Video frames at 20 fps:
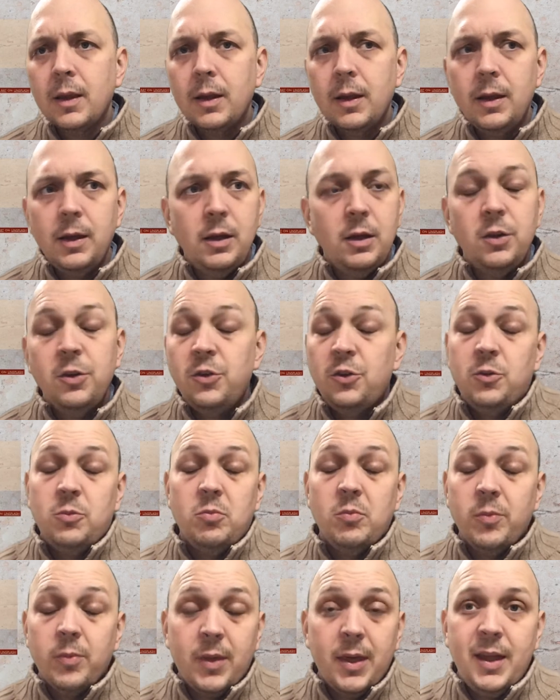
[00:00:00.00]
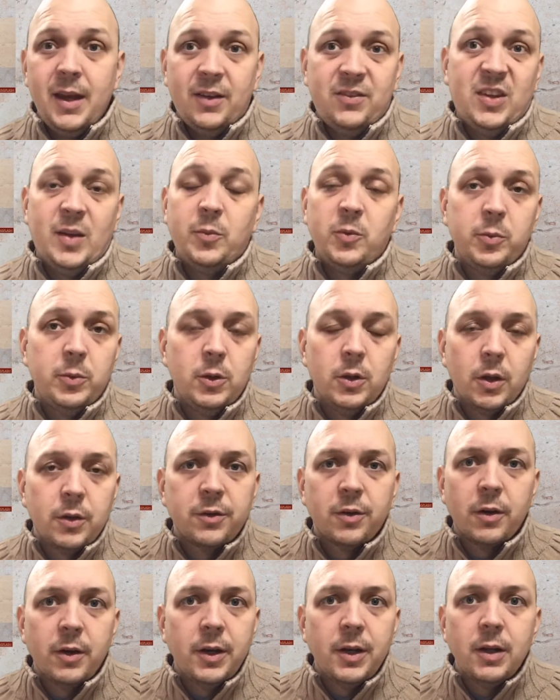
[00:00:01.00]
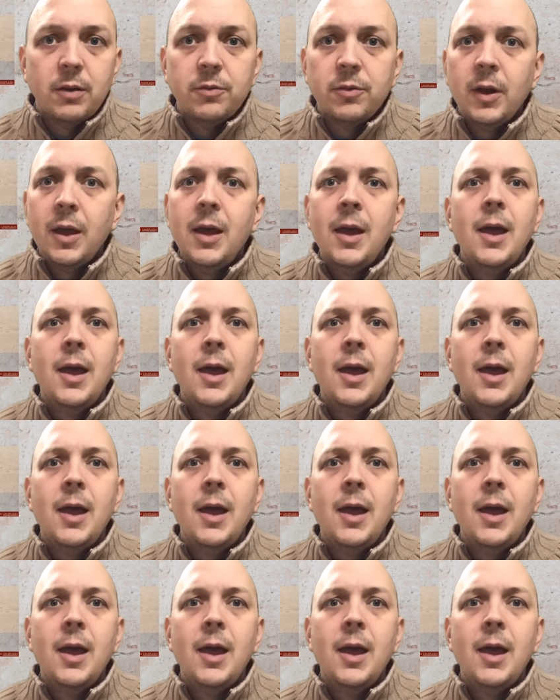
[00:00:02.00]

is an acceptable alternative